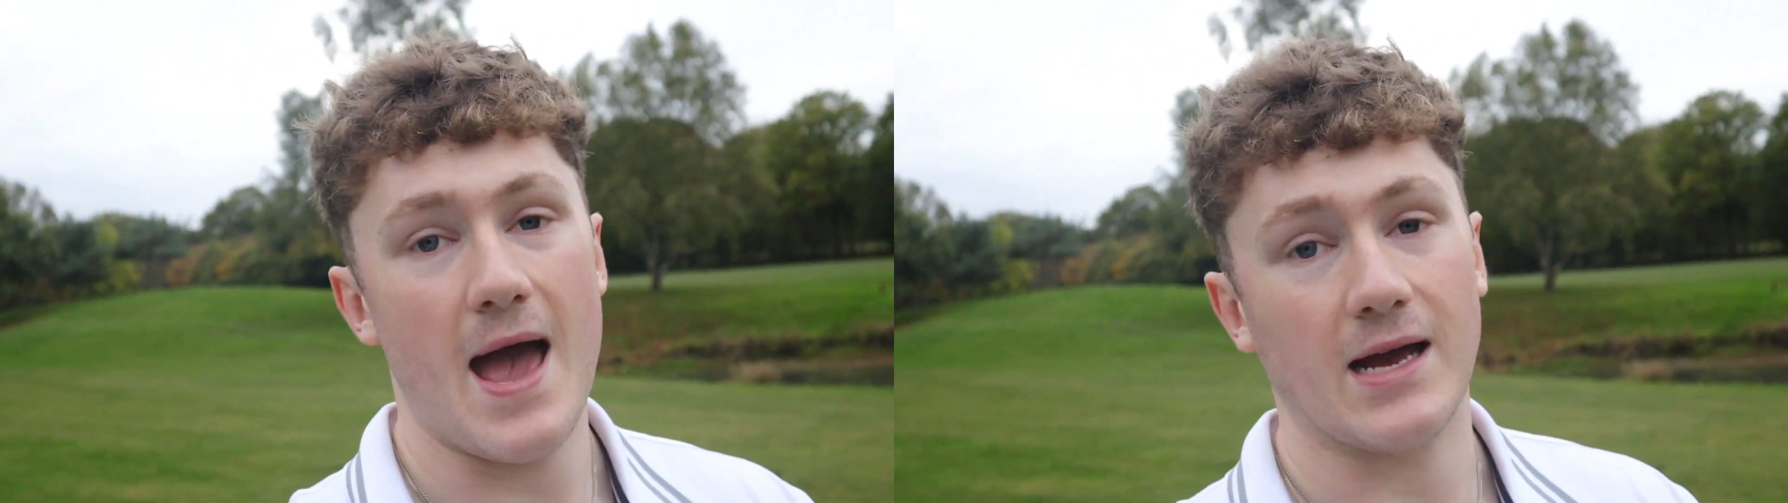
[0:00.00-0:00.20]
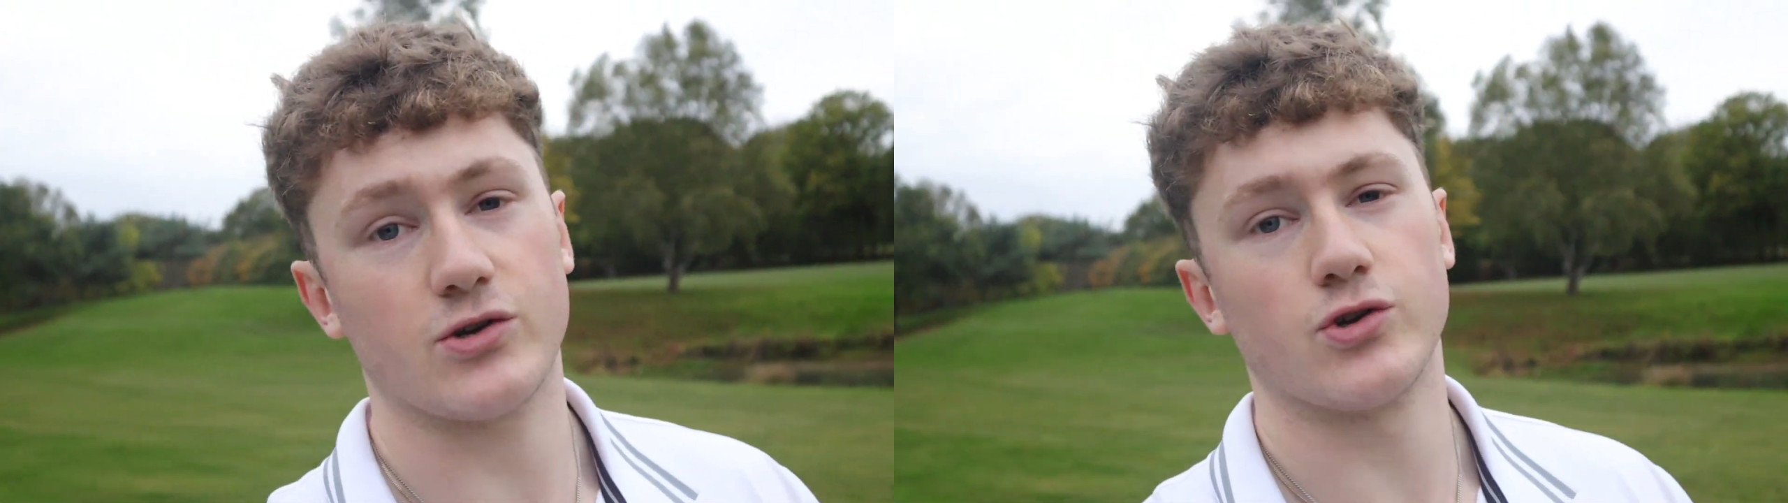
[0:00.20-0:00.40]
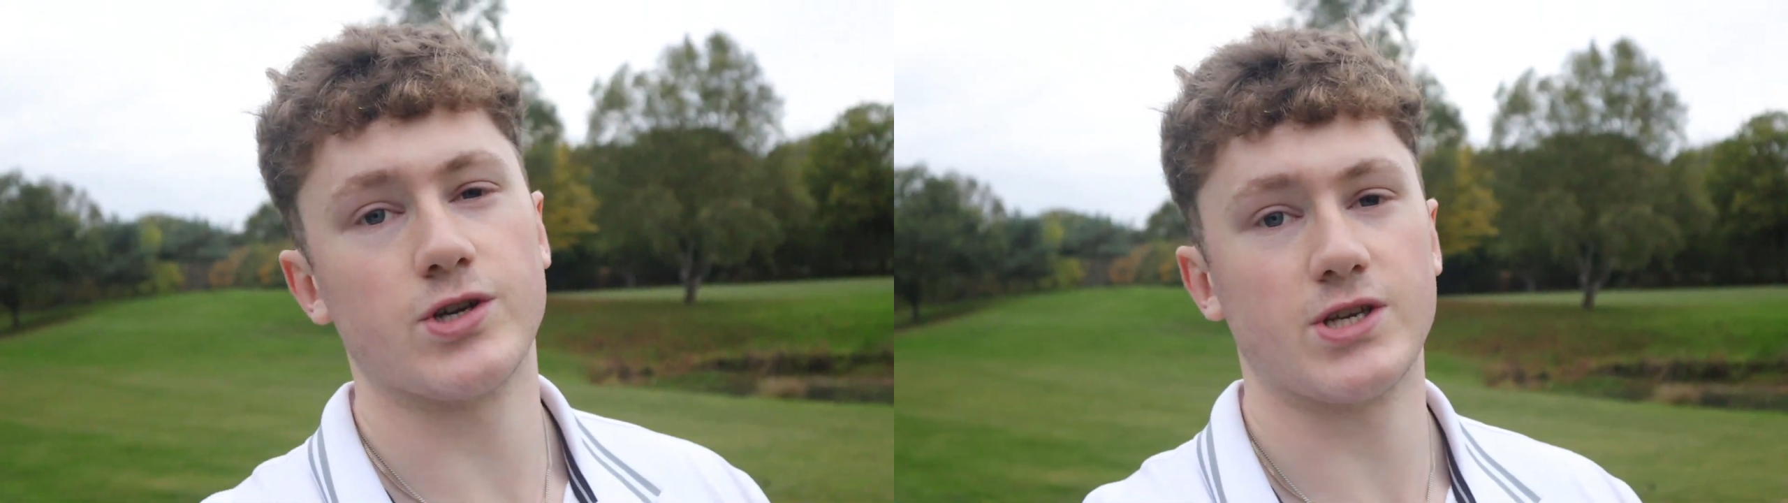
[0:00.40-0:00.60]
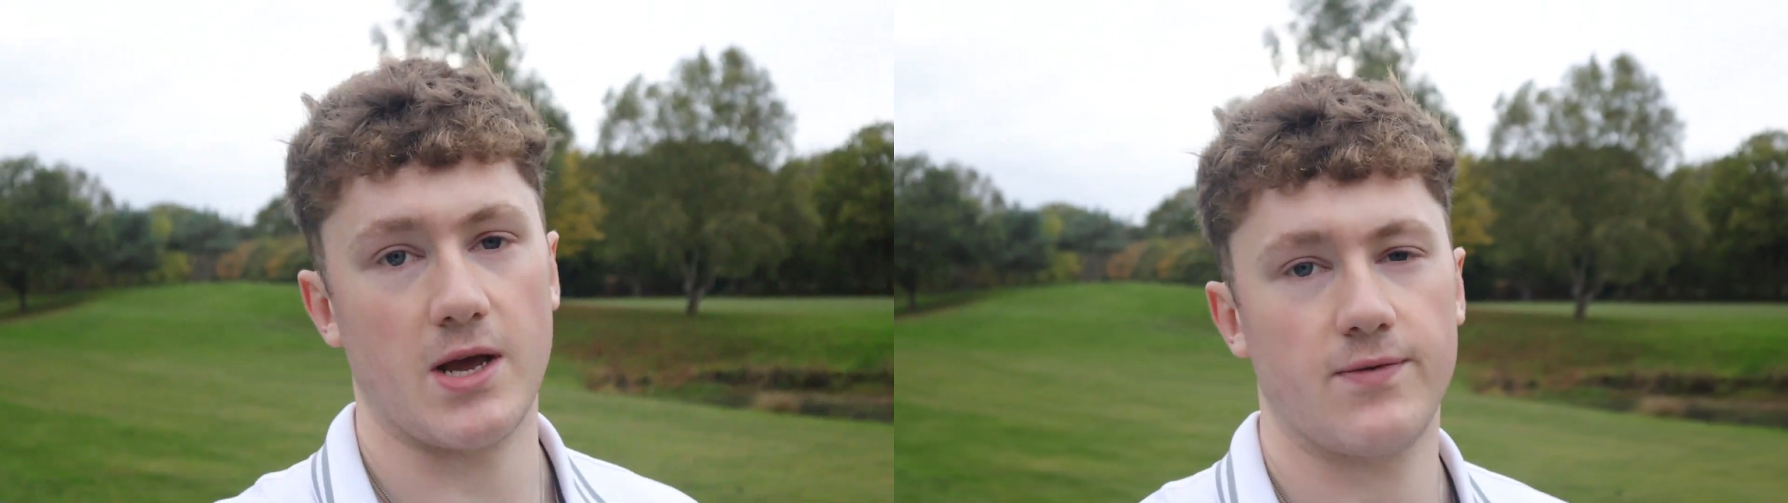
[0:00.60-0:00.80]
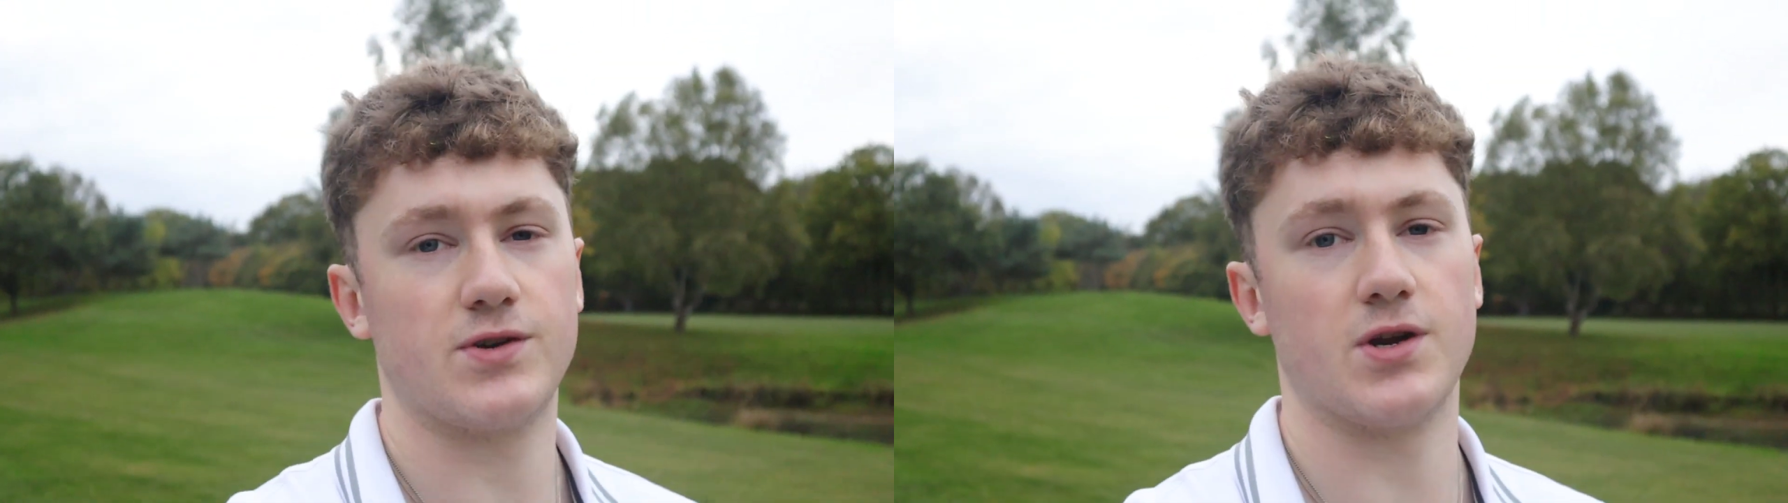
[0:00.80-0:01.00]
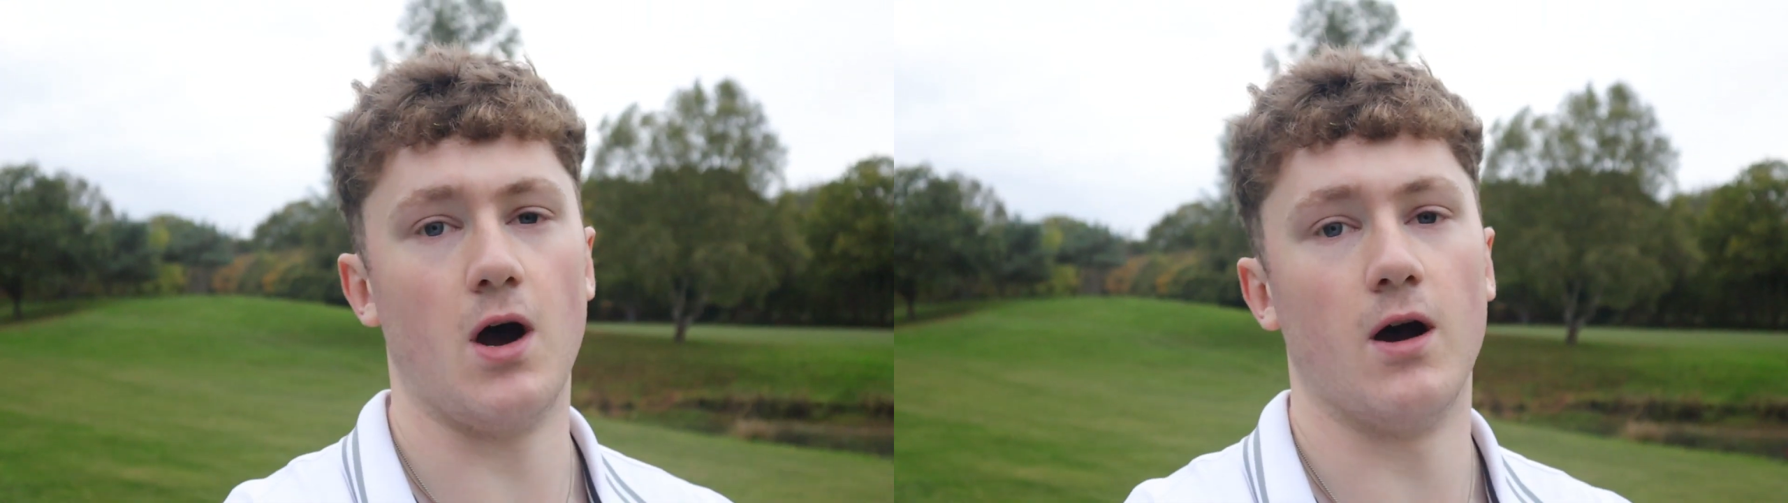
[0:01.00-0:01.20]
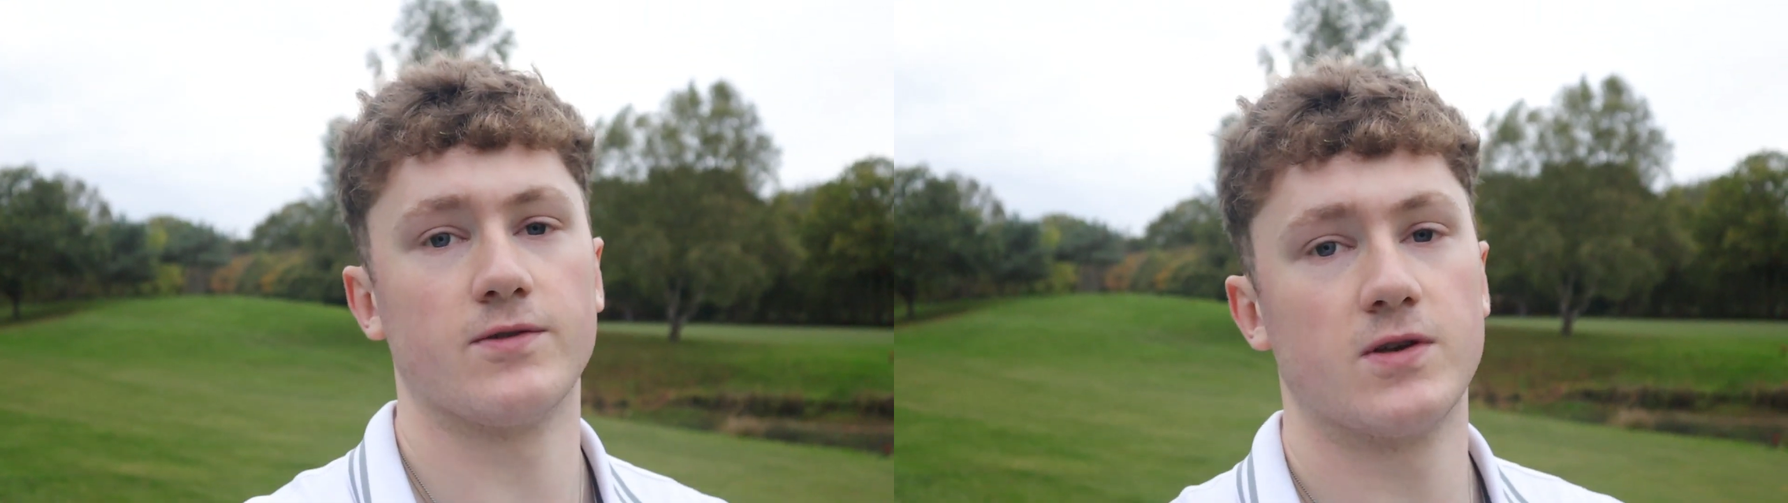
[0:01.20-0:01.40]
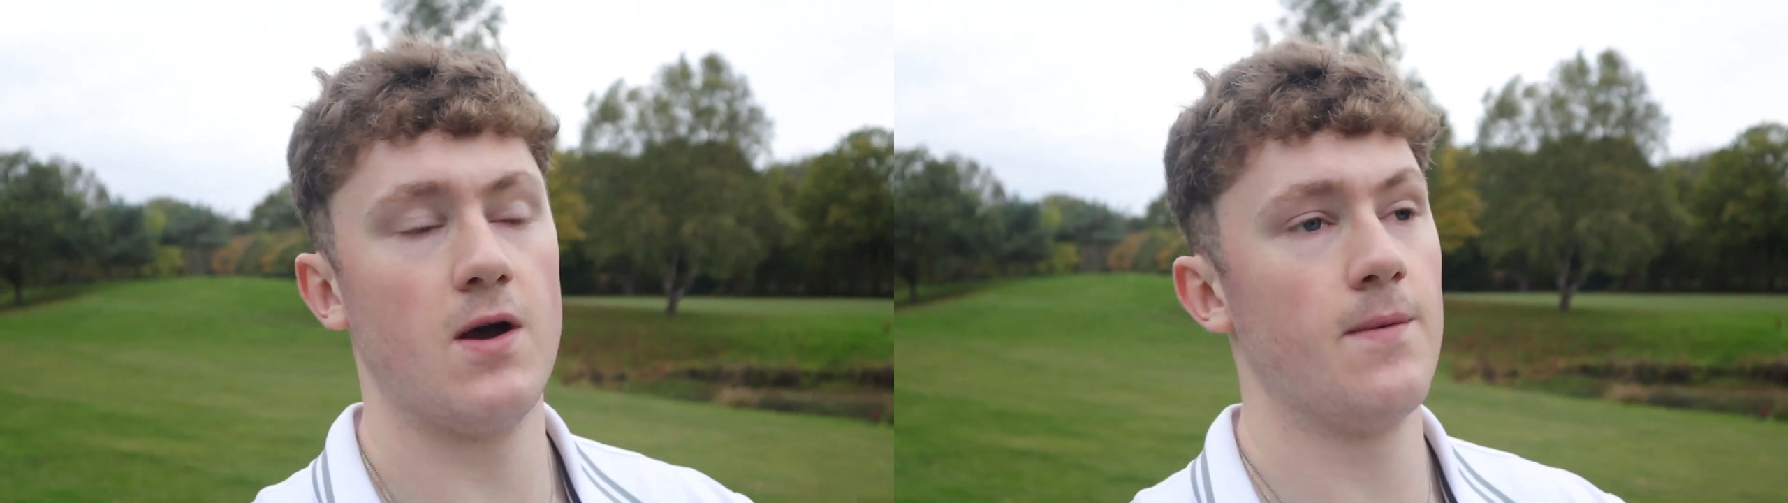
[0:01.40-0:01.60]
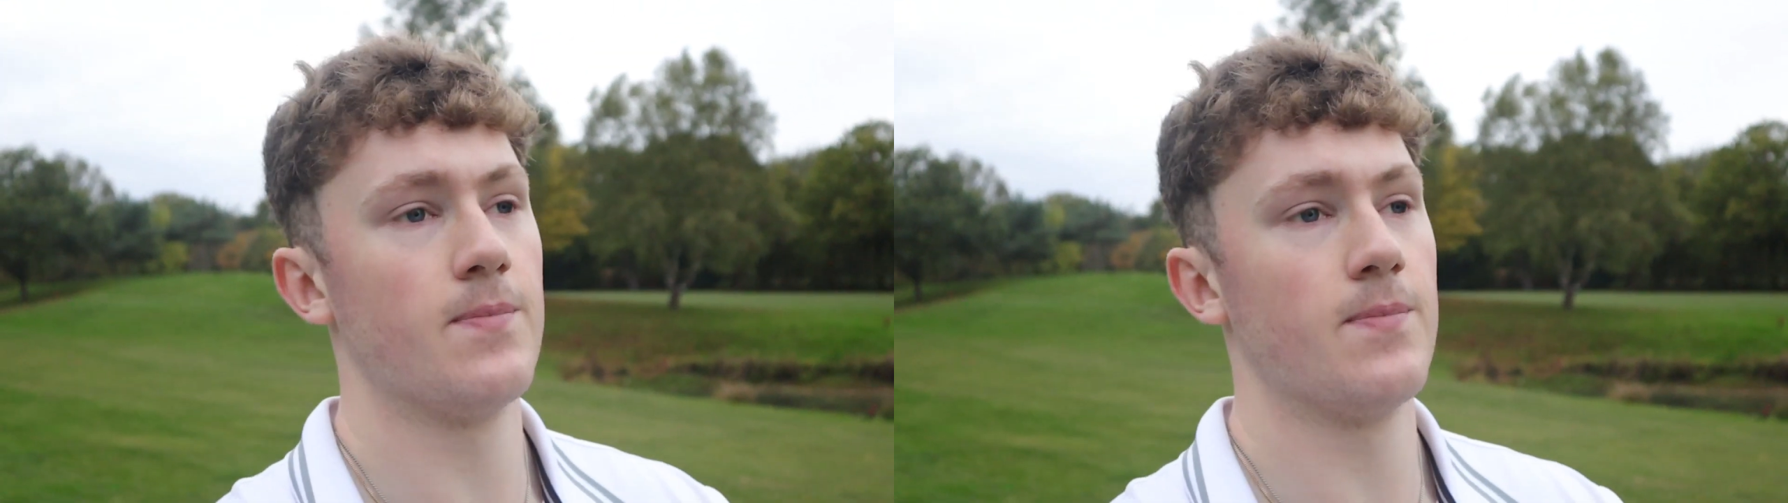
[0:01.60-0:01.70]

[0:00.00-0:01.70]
extra stiff shafts.